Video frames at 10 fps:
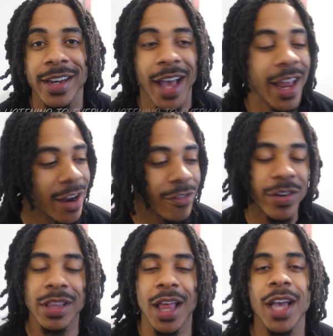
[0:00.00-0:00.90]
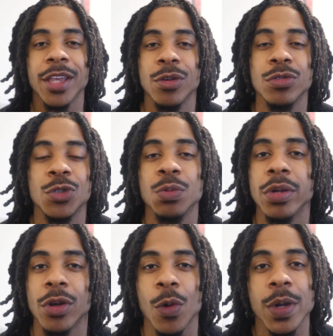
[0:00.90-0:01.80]
Not every lock
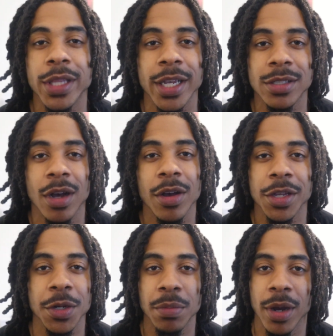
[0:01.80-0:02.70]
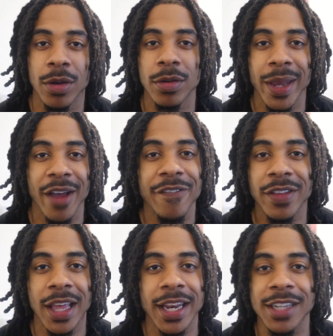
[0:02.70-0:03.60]
YouTuber know what they talking about. And I
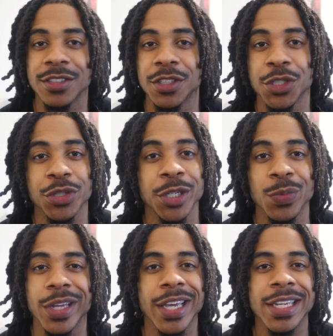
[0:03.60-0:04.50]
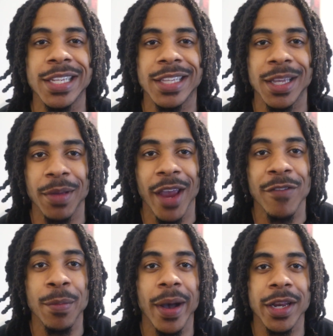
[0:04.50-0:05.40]
feel like that's a trend with anything.
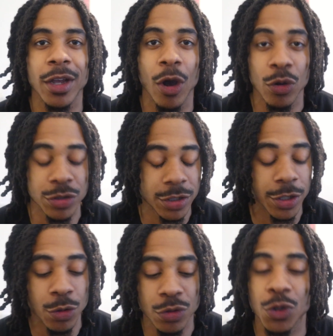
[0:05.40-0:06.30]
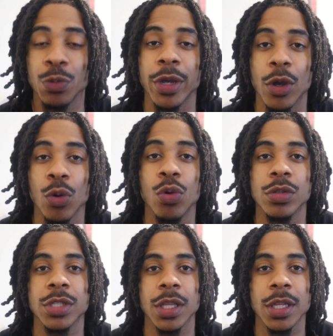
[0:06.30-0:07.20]
Everybody goes to YouTube and
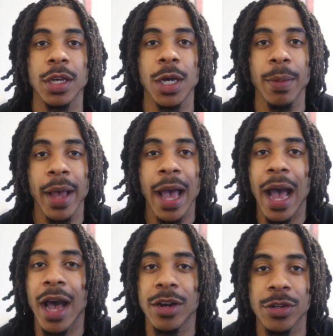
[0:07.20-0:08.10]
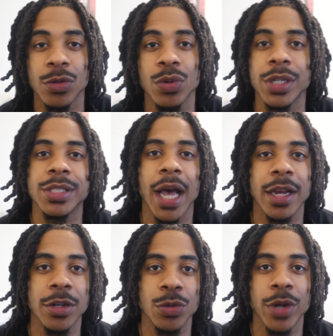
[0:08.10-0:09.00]
Google to look up how to do this,
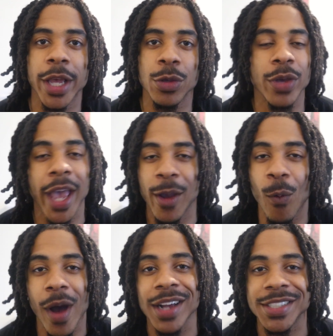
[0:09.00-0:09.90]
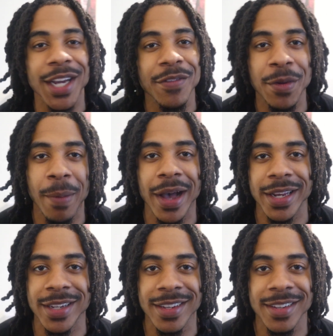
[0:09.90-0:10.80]
how to do that. You can't watch
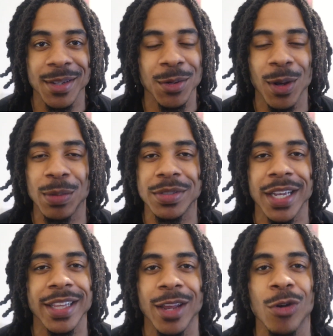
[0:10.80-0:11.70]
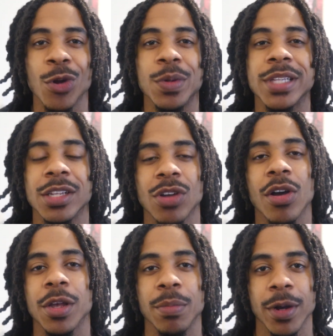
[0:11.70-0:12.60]
everybody, you know what I'm saying? They don't know what they
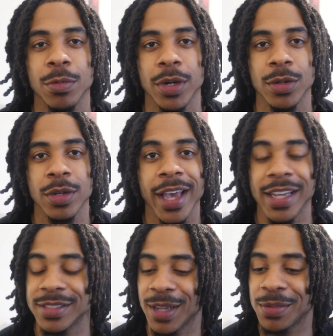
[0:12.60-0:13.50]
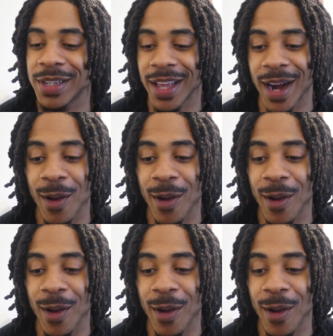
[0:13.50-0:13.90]
talking about, bro. And something that